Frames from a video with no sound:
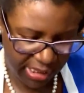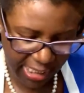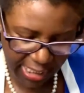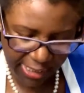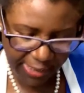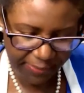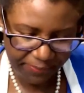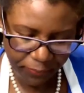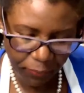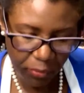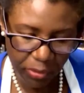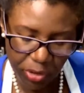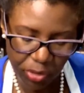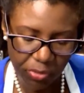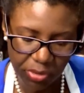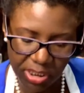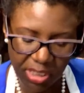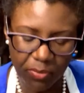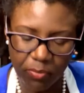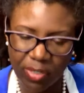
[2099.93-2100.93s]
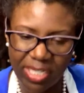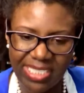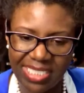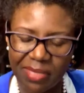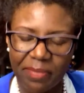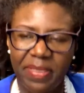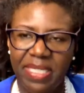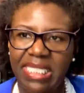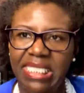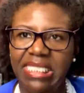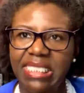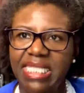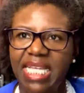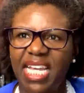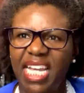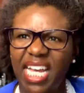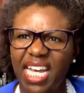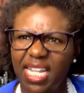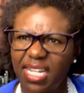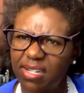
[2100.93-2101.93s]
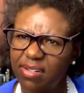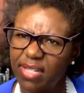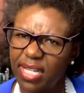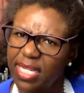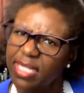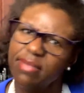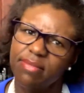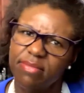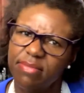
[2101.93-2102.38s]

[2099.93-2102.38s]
or do some recipes that kind of like,